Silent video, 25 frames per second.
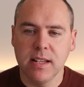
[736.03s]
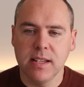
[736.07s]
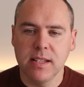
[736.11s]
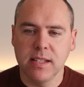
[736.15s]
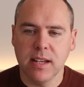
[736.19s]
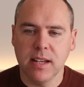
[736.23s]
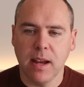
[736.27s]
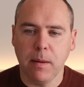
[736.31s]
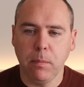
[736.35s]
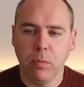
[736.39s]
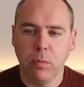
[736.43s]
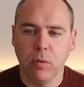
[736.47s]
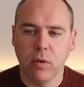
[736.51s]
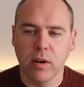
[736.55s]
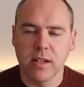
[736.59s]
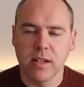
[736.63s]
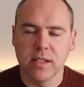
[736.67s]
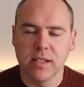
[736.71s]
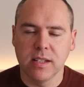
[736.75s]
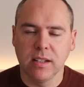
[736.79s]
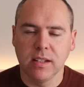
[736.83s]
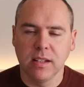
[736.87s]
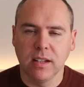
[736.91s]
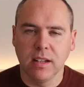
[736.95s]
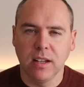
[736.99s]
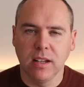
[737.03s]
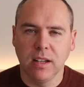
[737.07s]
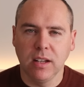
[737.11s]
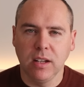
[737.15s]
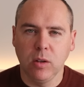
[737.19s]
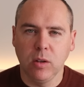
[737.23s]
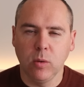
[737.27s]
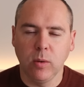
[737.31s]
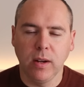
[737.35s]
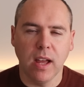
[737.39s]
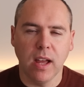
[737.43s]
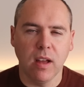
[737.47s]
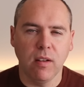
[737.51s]
Separate,
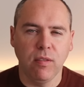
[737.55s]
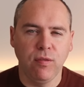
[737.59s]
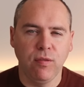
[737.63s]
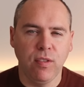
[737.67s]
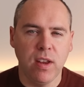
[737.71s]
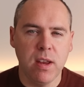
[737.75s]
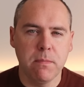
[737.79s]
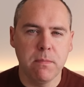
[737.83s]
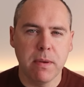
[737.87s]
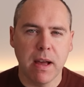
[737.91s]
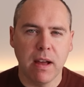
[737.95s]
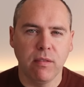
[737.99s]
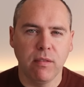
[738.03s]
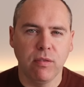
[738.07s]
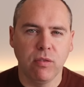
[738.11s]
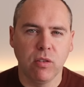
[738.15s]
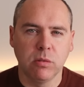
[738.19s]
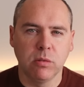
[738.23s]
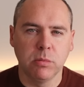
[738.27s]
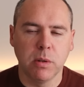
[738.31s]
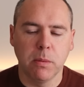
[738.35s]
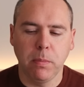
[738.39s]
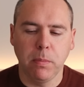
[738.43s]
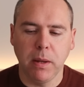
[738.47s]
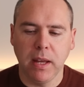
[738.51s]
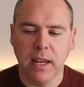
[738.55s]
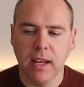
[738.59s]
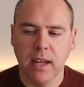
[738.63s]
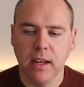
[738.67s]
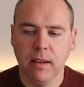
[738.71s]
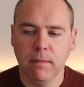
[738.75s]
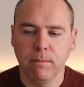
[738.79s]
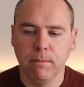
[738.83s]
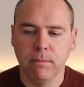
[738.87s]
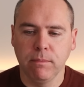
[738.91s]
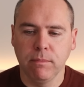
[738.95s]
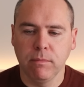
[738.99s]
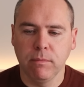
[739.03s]
you'll get a feedback form appear,
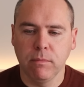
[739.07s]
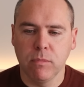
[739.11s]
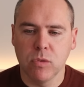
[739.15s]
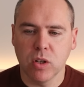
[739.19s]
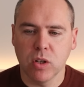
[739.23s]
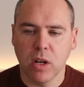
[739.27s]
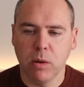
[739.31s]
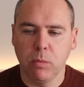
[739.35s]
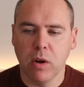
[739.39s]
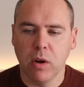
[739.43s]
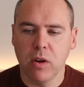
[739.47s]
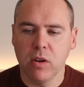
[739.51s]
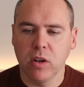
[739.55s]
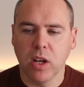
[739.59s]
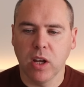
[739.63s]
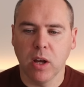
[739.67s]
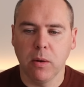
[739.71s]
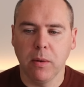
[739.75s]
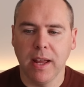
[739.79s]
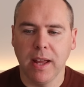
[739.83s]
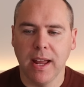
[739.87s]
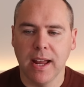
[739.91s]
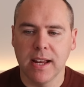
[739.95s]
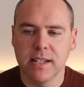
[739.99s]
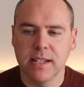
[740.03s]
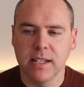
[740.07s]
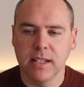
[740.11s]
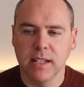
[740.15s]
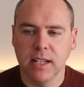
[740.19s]
which I won't go ahead